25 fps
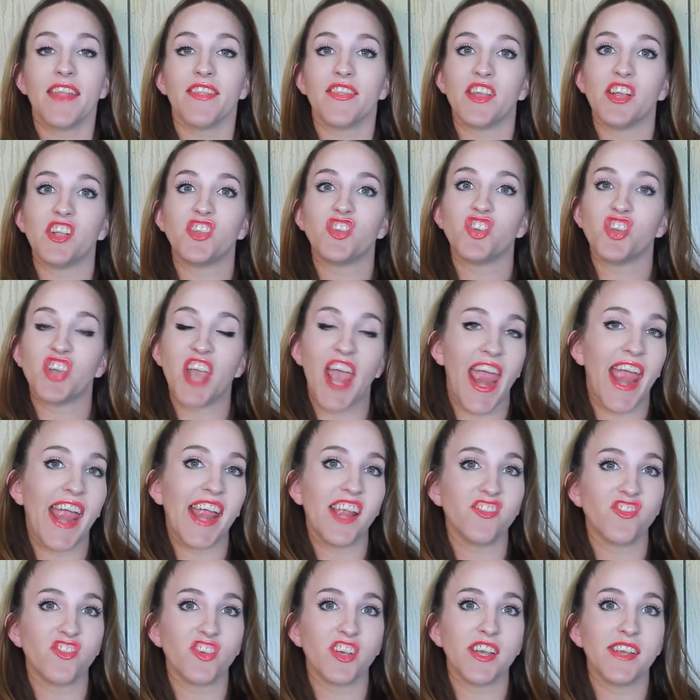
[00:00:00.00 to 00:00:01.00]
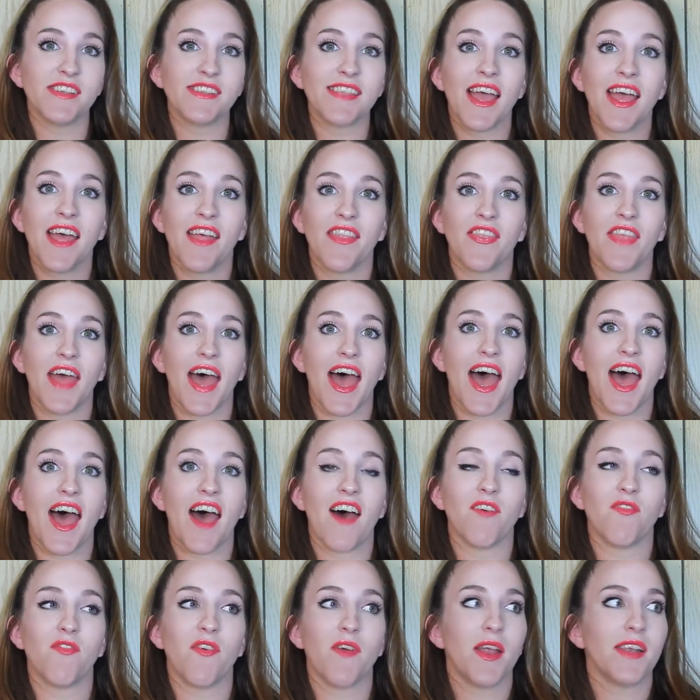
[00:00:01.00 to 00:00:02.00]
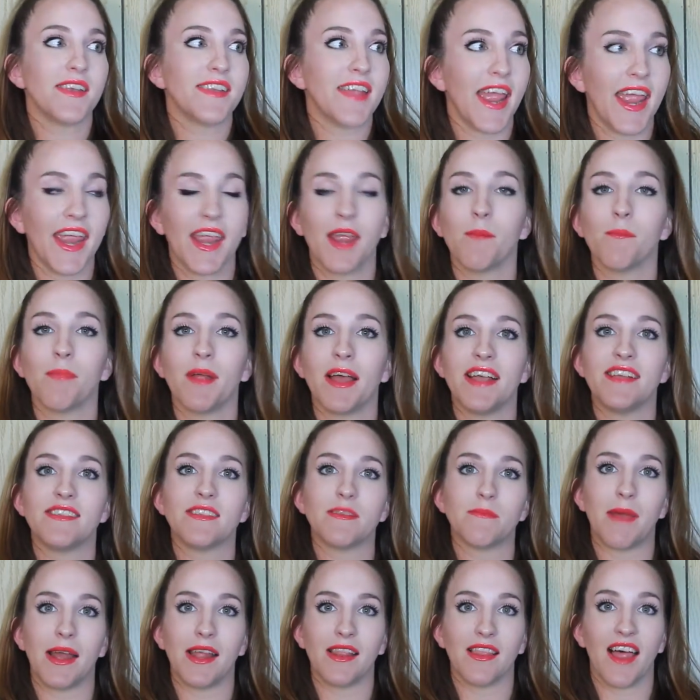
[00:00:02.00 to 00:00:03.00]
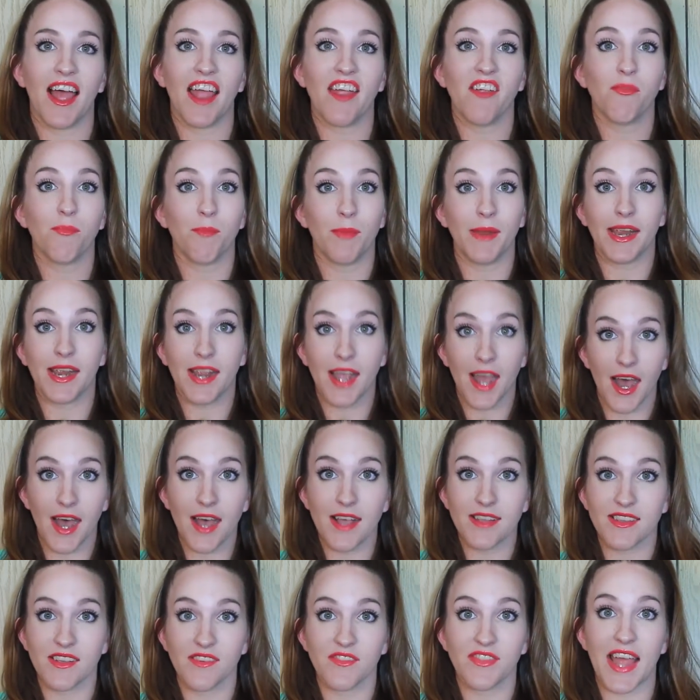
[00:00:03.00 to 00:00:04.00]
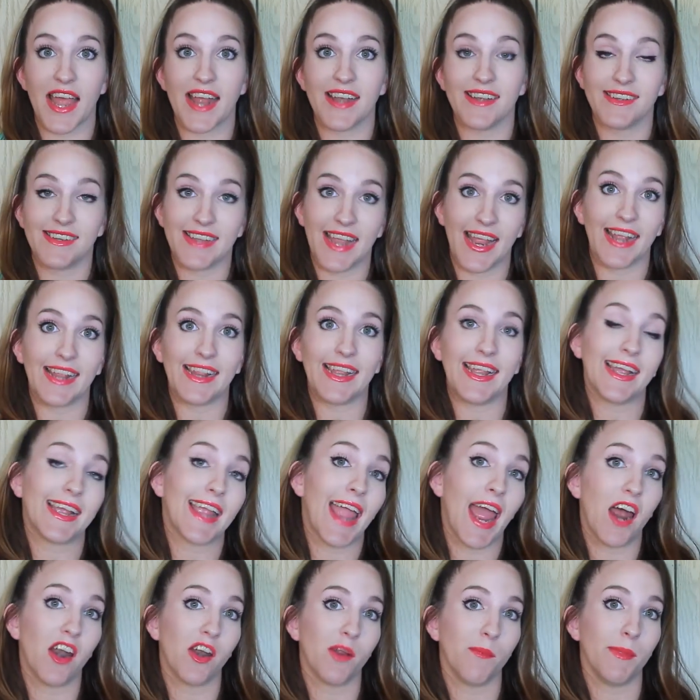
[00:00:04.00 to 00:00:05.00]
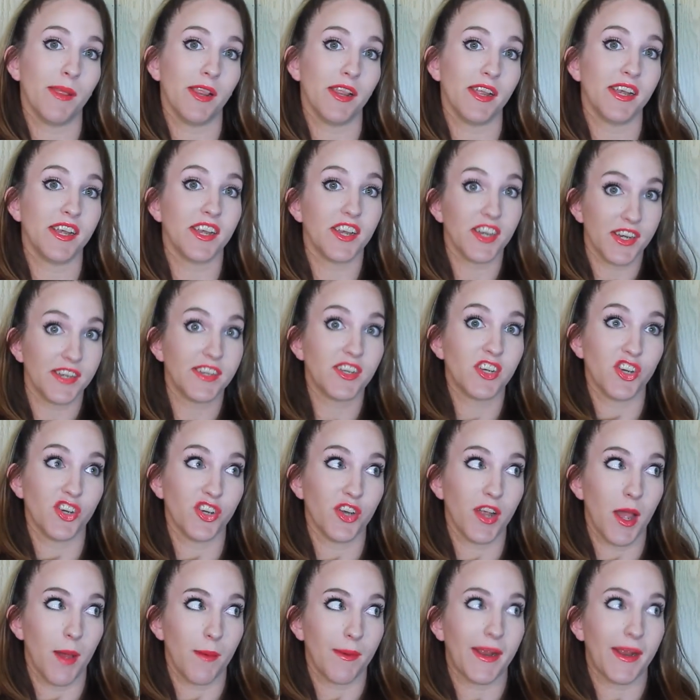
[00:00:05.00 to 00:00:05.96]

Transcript: The changes that have taken place in my life because of that daily accountability to